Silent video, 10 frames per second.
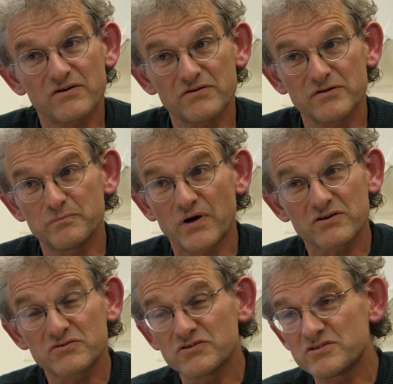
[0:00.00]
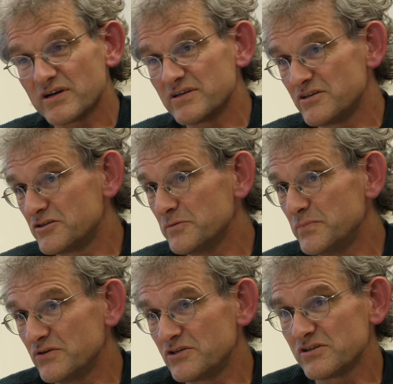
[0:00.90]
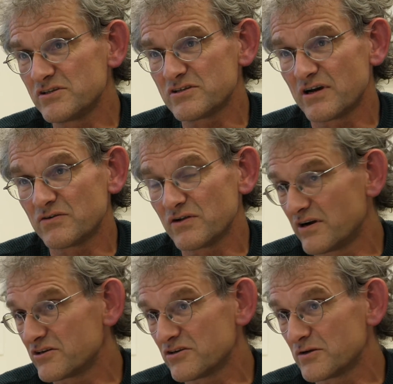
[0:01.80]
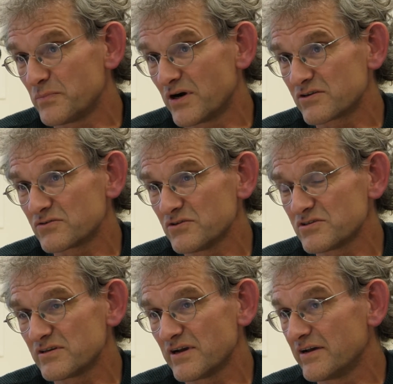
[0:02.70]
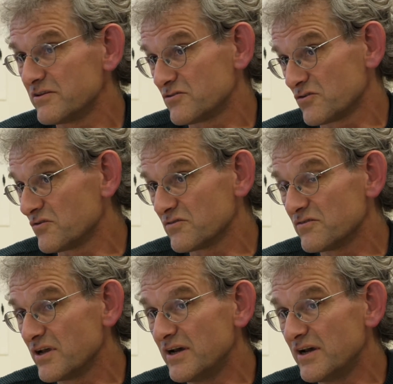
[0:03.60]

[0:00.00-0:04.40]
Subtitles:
on particle size distributions, how large are the particles, and on